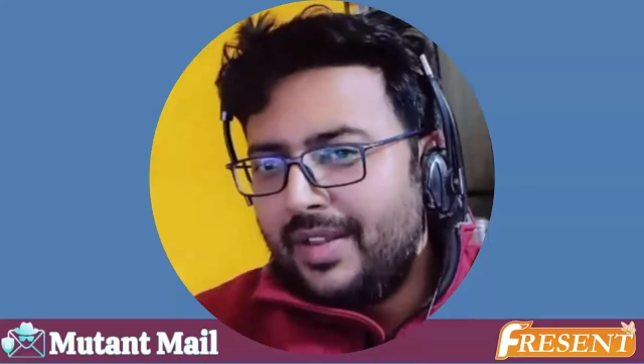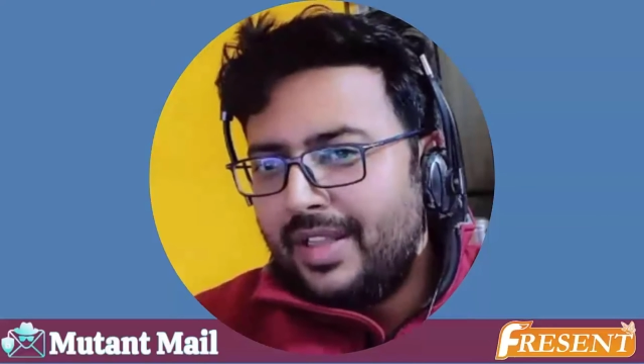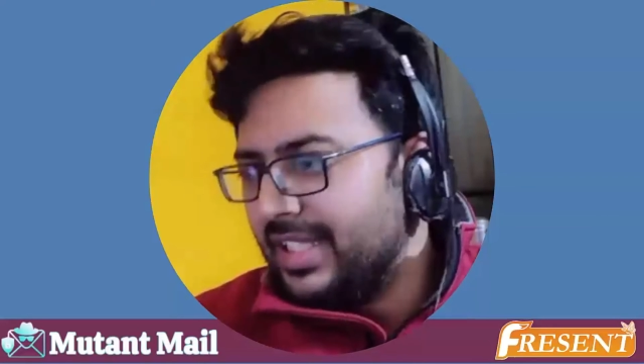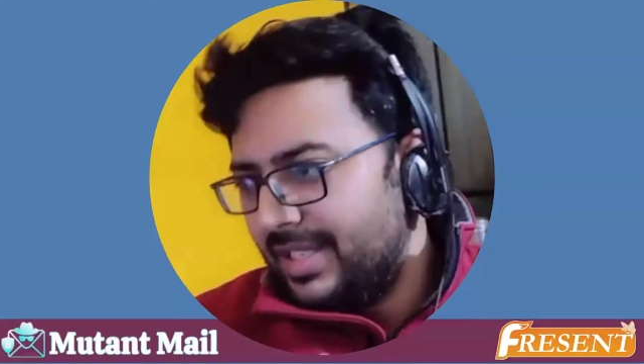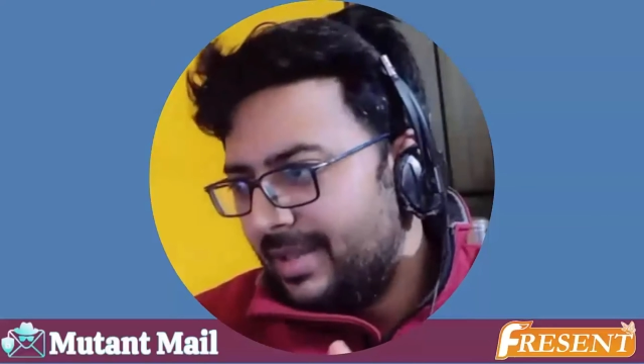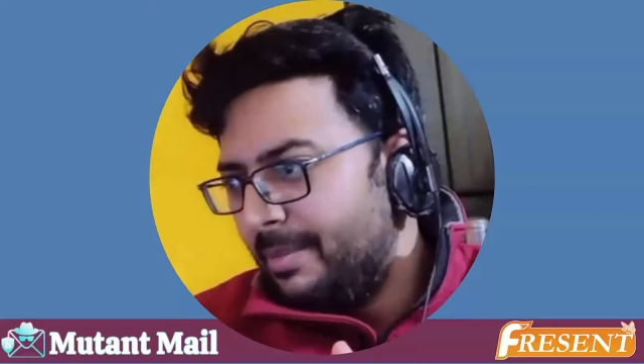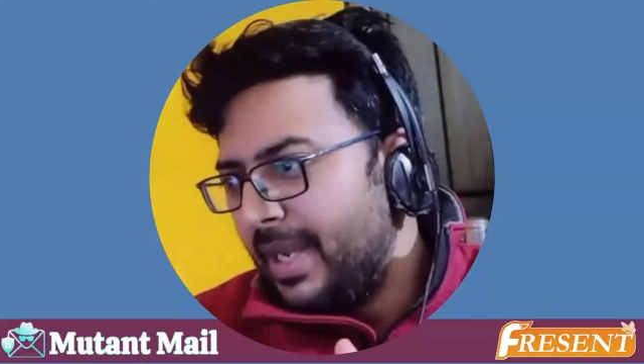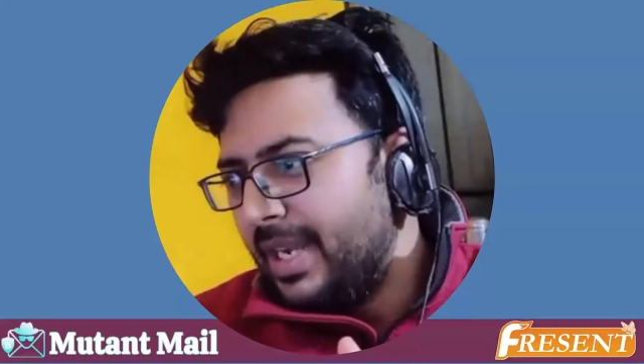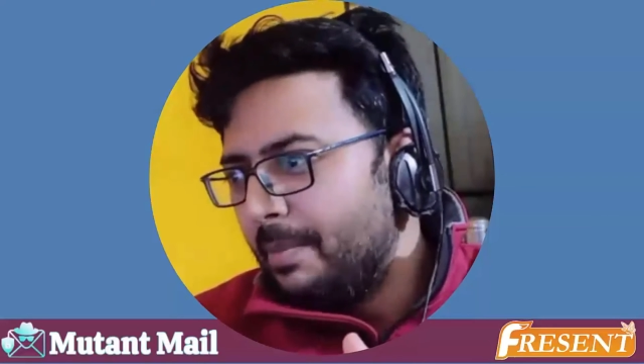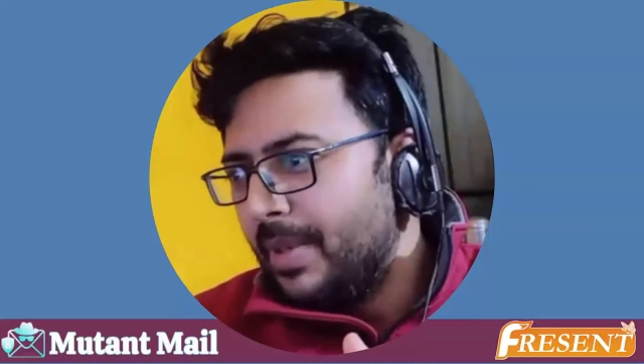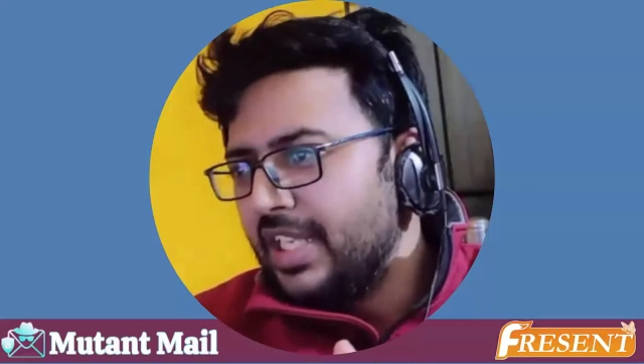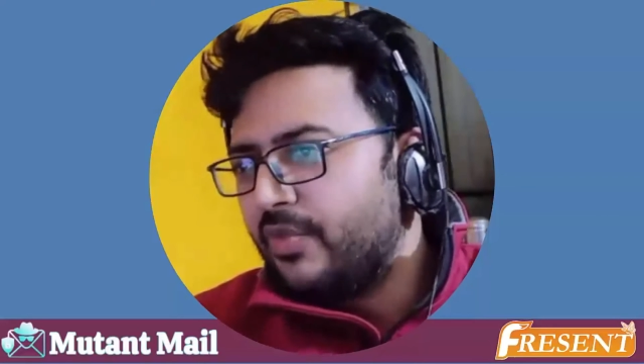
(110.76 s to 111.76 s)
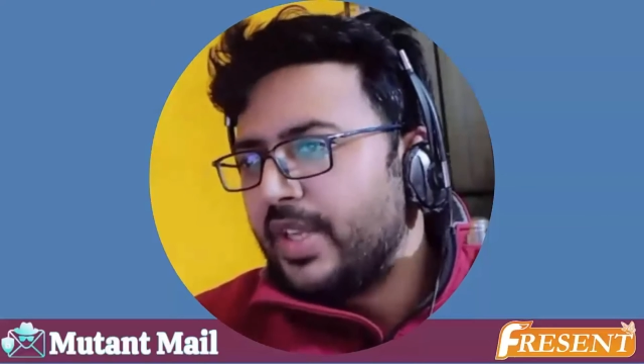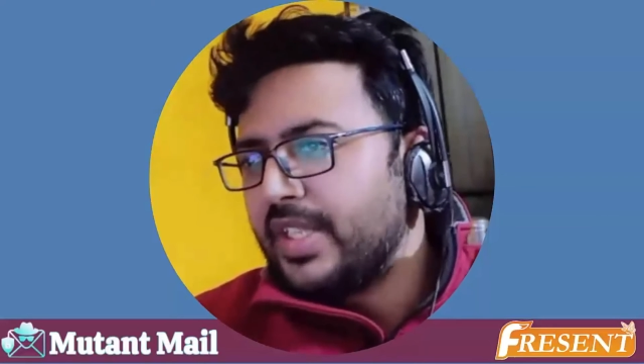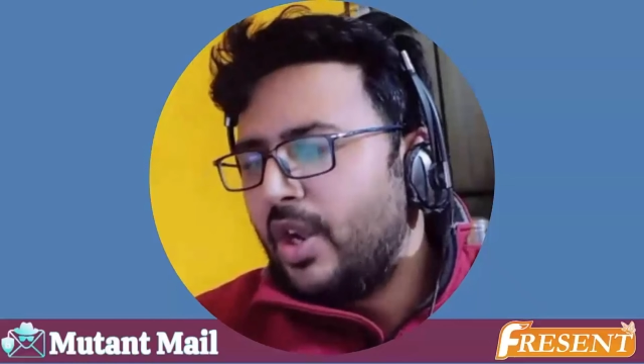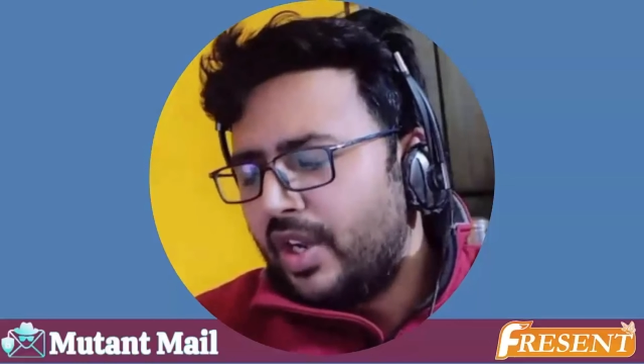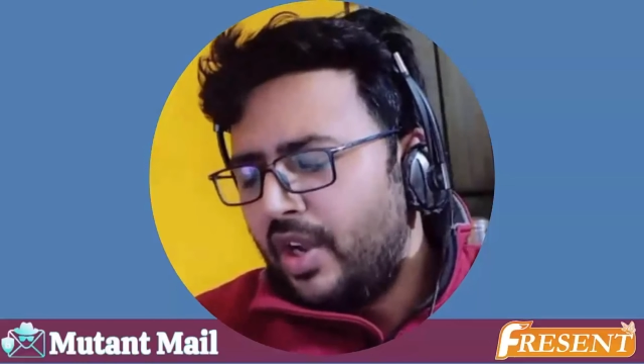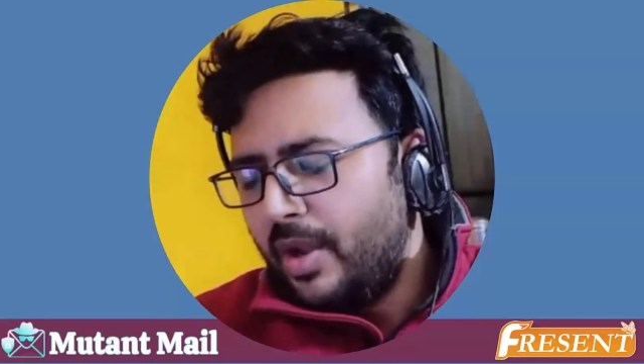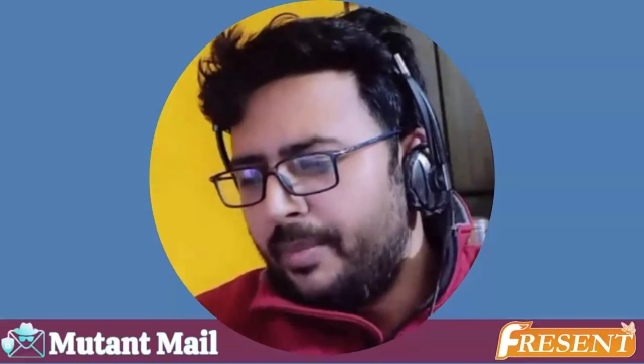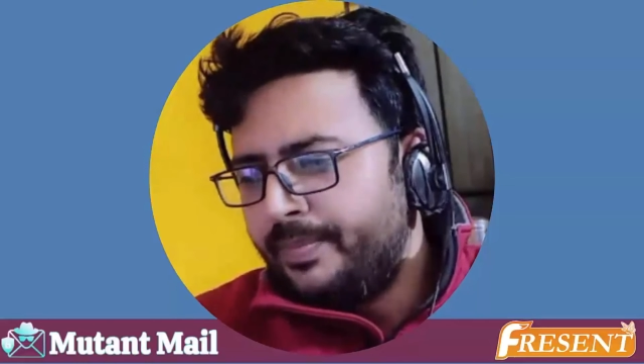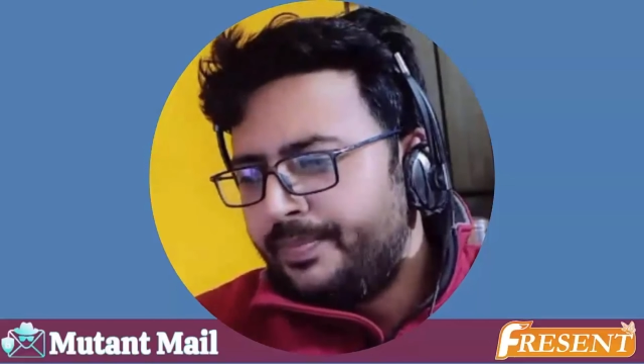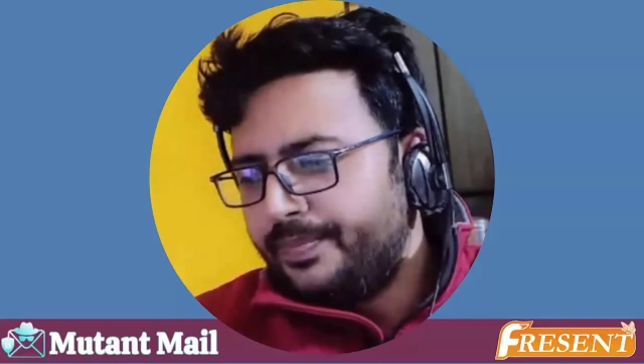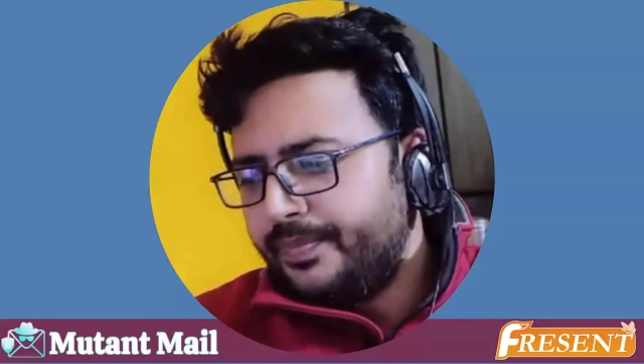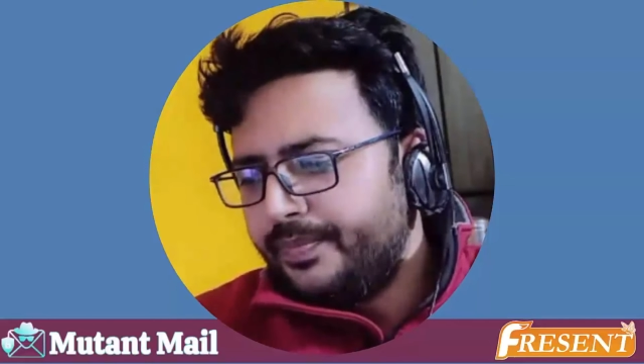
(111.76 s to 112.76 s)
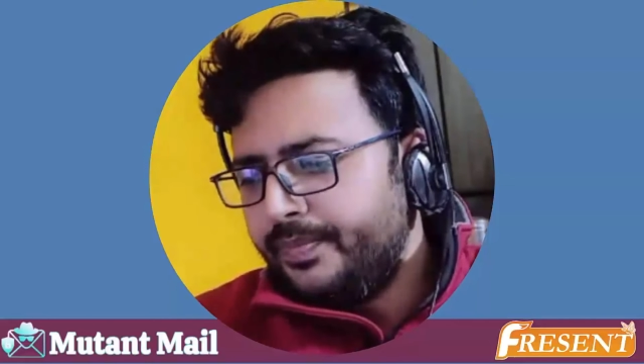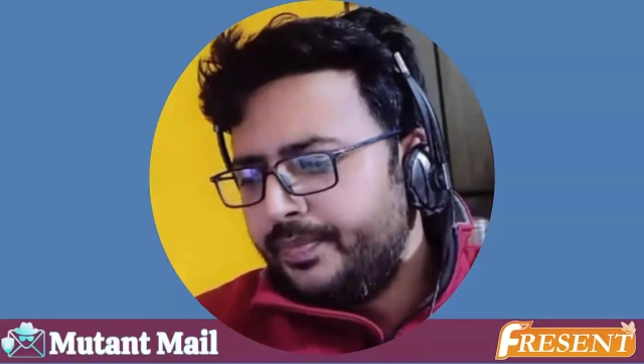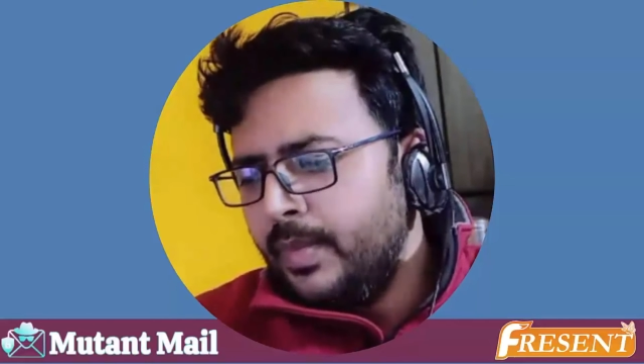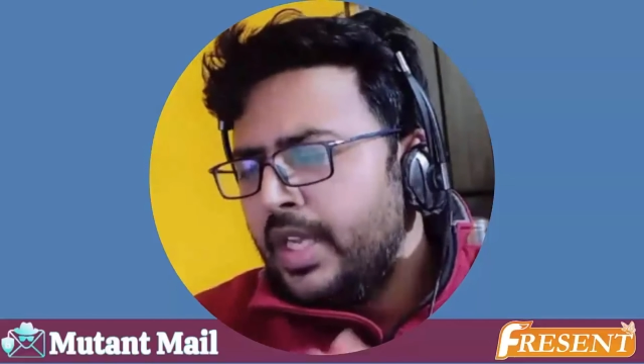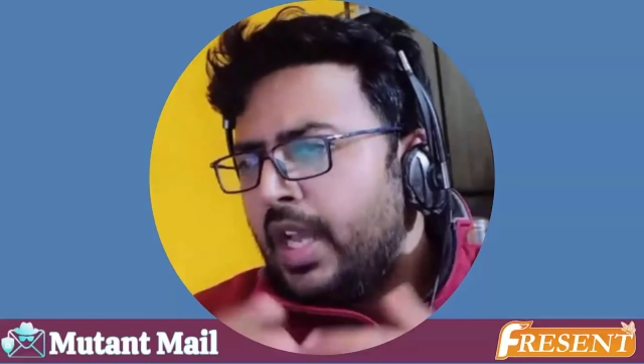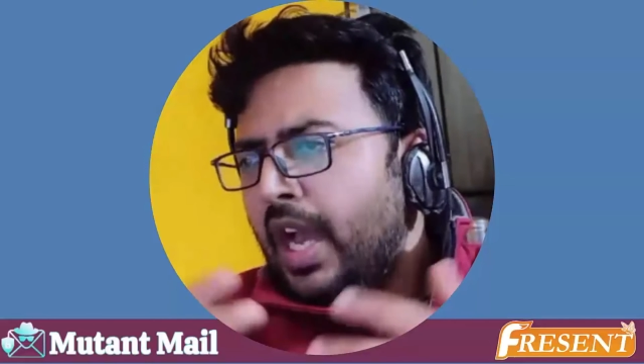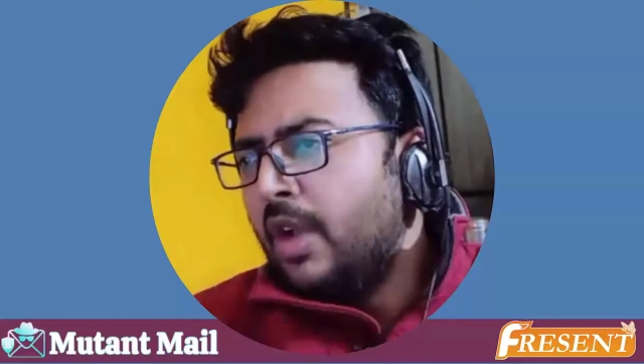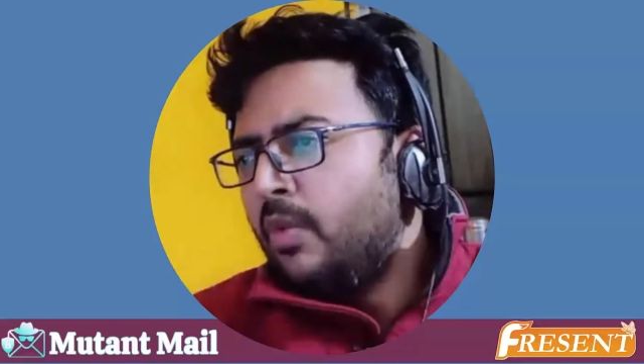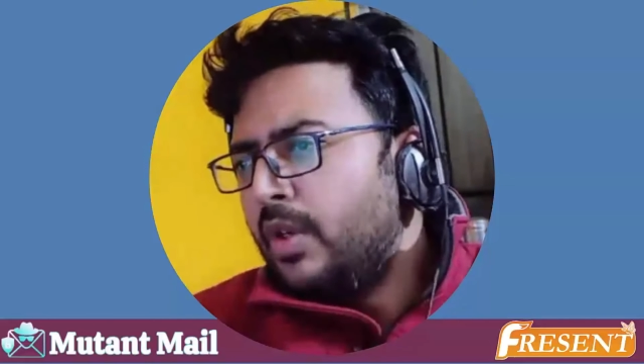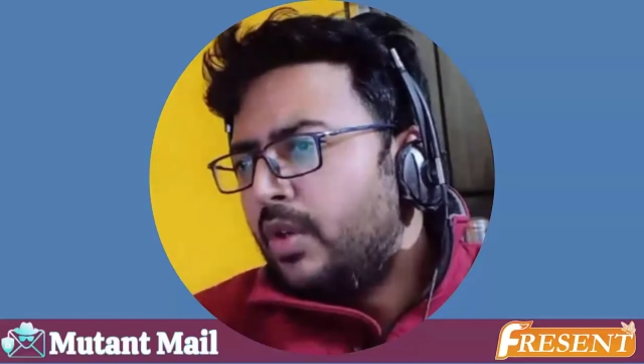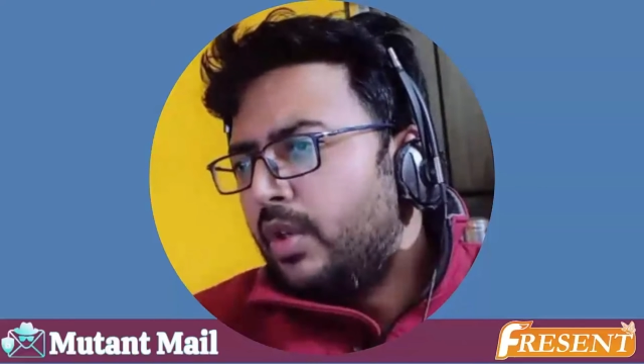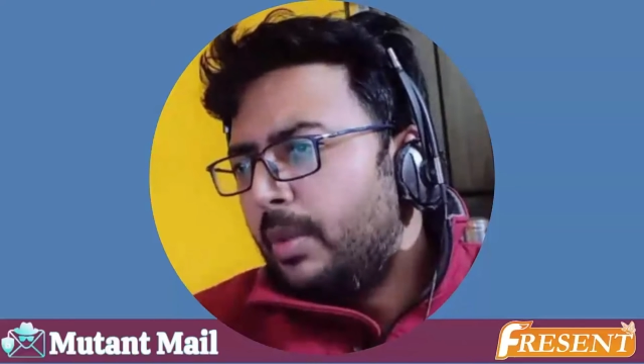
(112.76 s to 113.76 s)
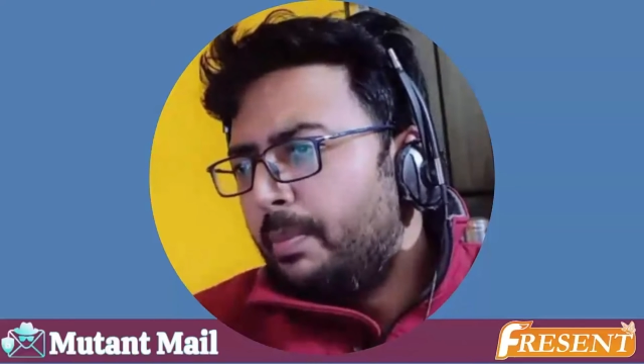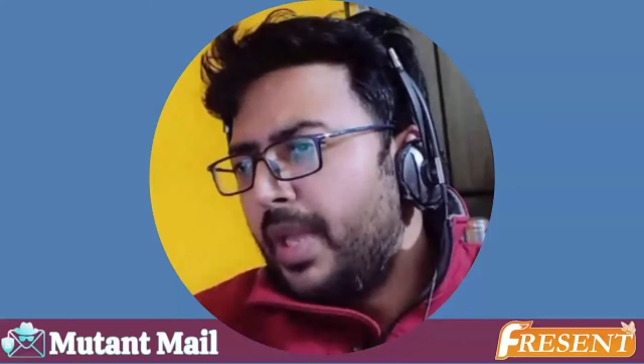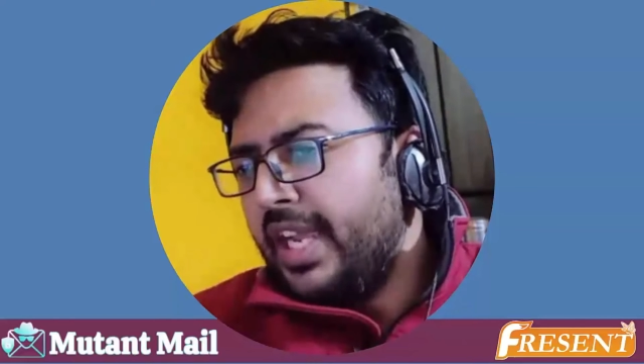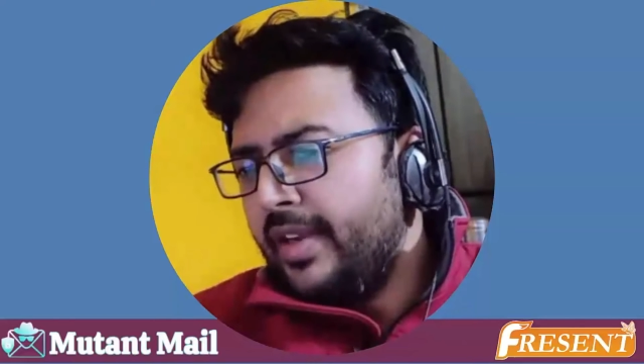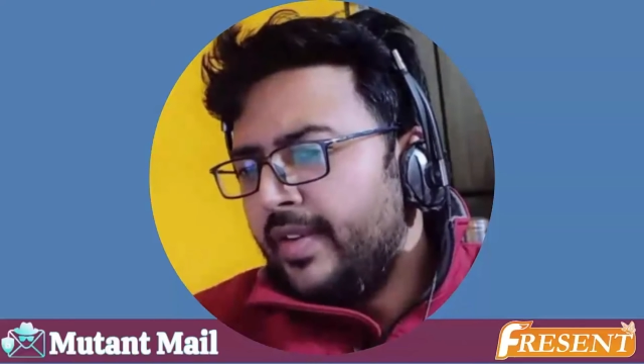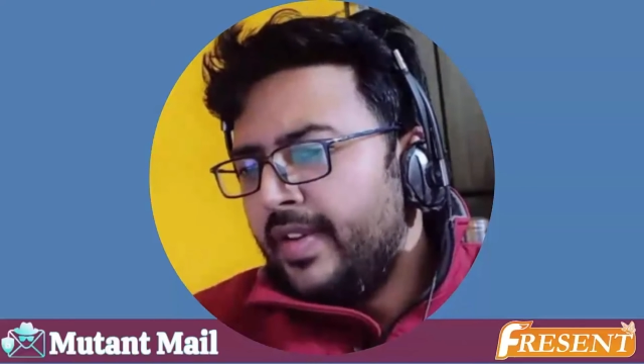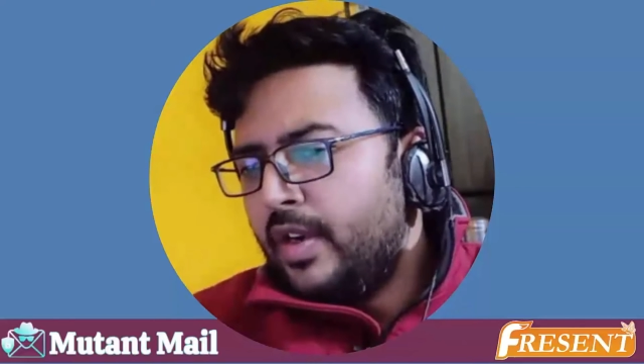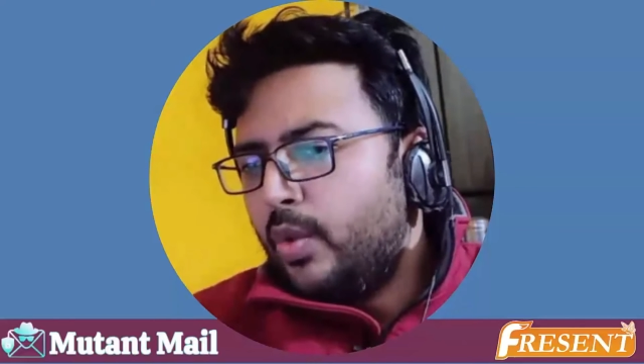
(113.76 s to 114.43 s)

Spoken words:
since my company is present.com, I want to reply